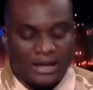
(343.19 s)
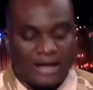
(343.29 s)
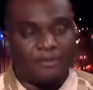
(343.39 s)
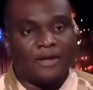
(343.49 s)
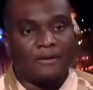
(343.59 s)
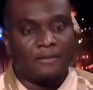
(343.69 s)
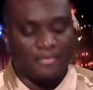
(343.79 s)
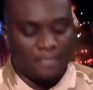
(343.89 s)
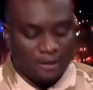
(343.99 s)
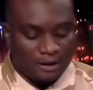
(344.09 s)
services
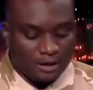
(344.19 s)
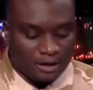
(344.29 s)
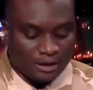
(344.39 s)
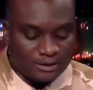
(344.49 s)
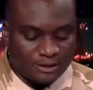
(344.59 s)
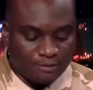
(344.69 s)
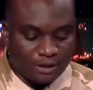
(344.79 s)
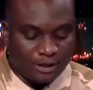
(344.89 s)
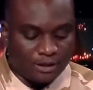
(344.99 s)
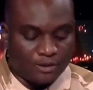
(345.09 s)
and the bravery of
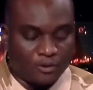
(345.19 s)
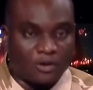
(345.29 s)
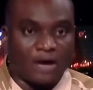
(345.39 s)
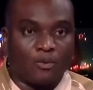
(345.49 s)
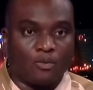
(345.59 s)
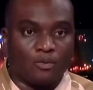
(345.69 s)
our forces,